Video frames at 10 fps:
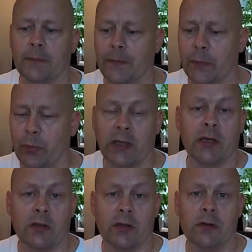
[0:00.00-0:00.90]

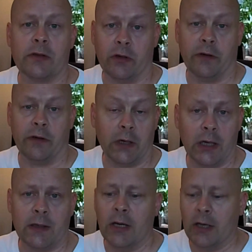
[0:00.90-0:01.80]
practitioner
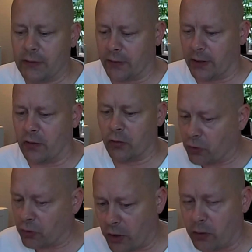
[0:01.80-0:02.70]
certificate so that you can
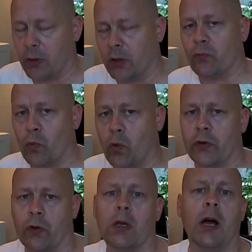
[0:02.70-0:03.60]
document
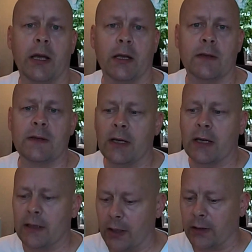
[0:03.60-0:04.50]
toward your clients
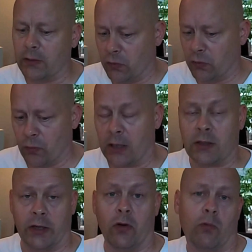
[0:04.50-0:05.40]
that you
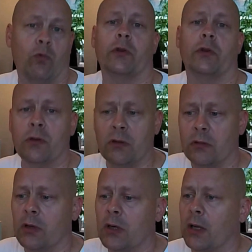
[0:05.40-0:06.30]
actually know what you
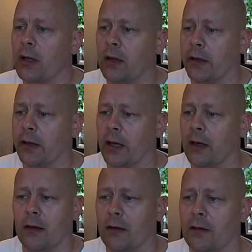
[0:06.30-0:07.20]
do.
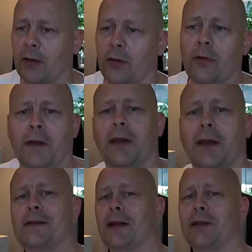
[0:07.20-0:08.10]
And the good thing
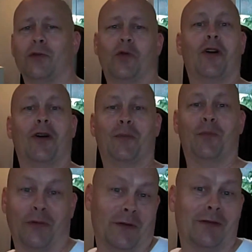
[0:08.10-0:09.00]
is that you are
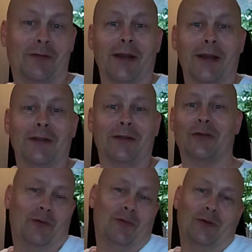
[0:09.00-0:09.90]
part of this training, so
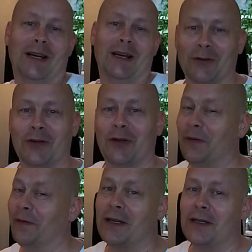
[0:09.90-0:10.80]
you will have your
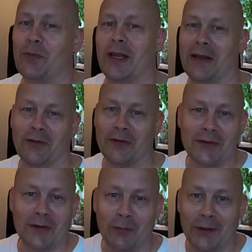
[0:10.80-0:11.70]
certificate by end of the
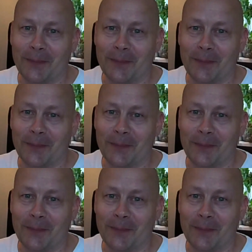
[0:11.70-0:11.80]
summer.